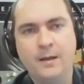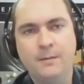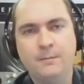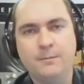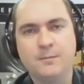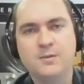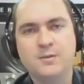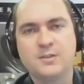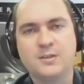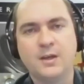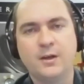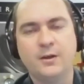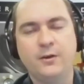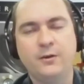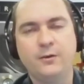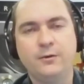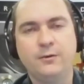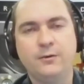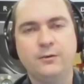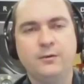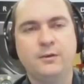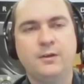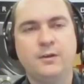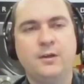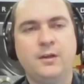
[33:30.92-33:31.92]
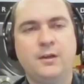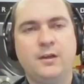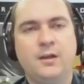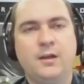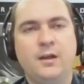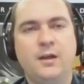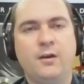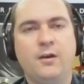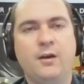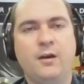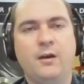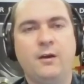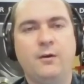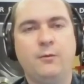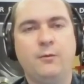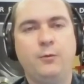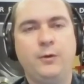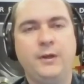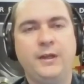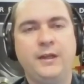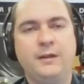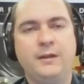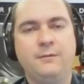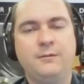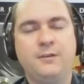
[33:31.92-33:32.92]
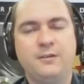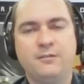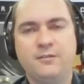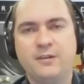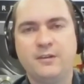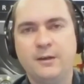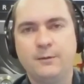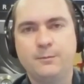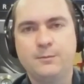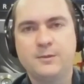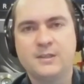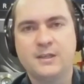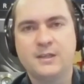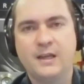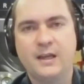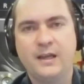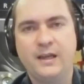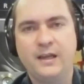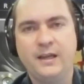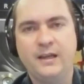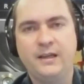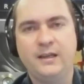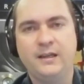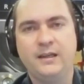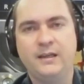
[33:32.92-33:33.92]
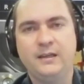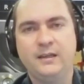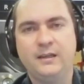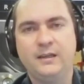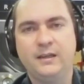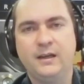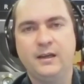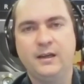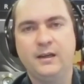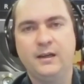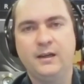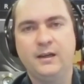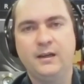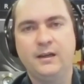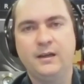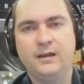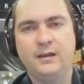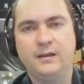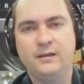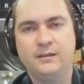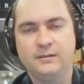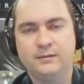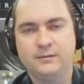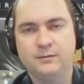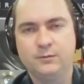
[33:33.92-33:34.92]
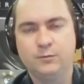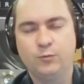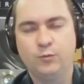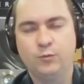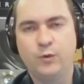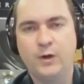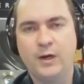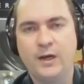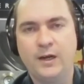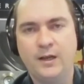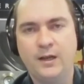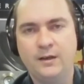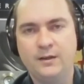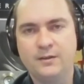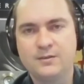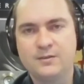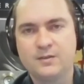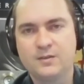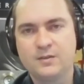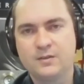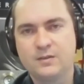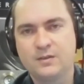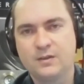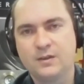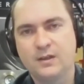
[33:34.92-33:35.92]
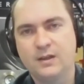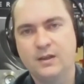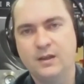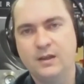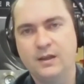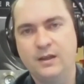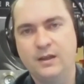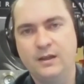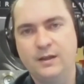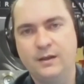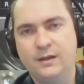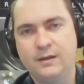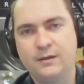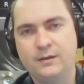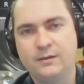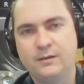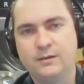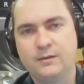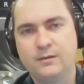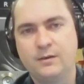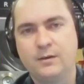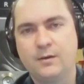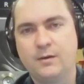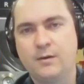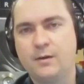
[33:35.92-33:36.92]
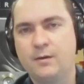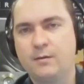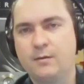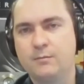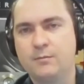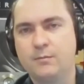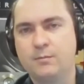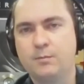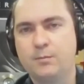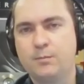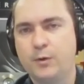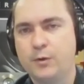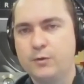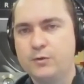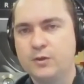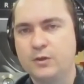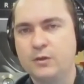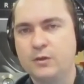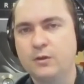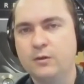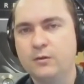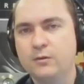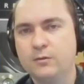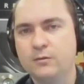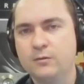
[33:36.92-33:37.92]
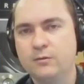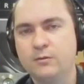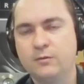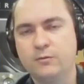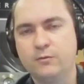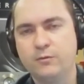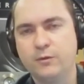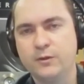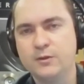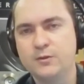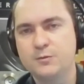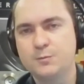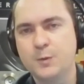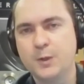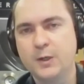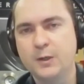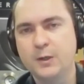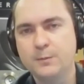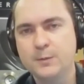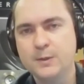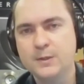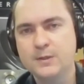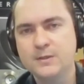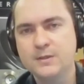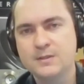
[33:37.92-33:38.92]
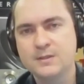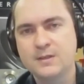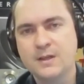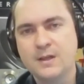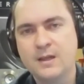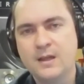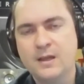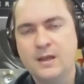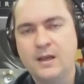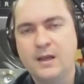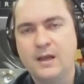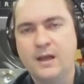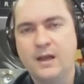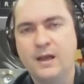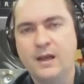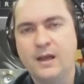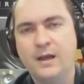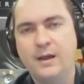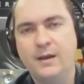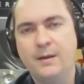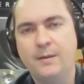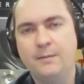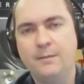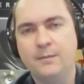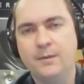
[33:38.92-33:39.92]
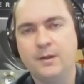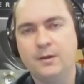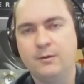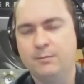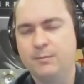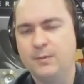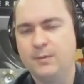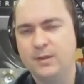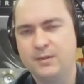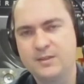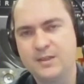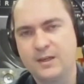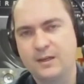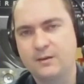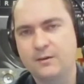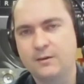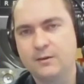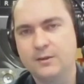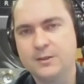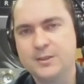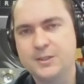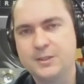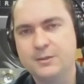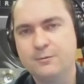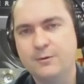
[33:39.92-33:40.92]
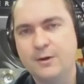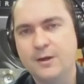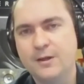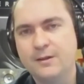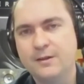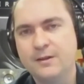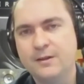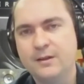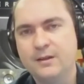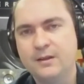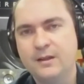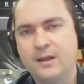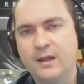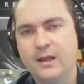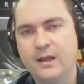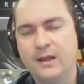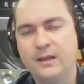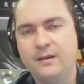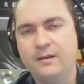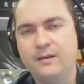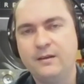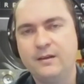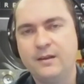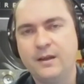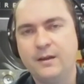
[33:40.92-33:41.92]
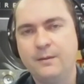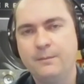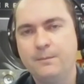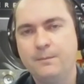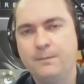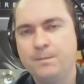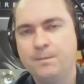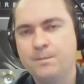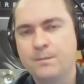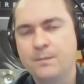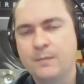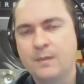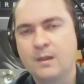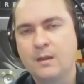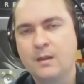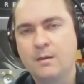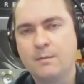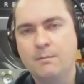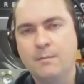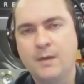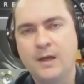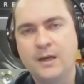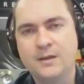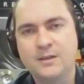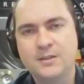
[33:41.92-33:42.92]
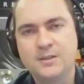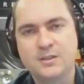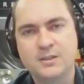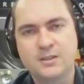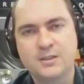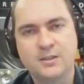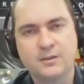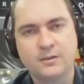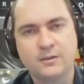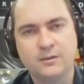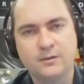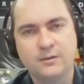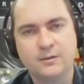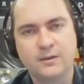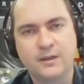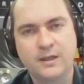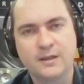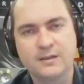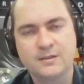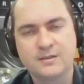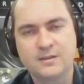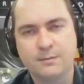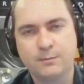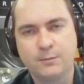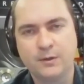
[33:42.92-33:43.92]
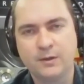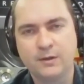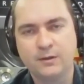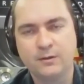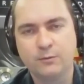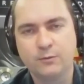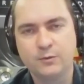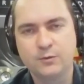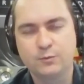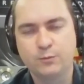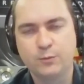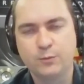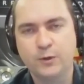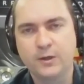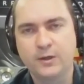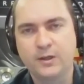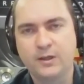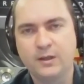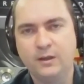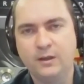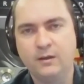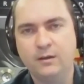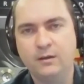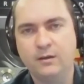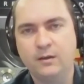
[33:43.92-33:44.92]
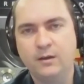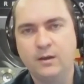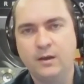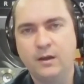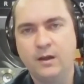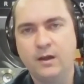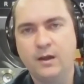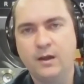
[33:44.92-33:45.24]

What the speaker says: So we developed a wireless protocol for this purpose, a technology rather, and managed to get something that was working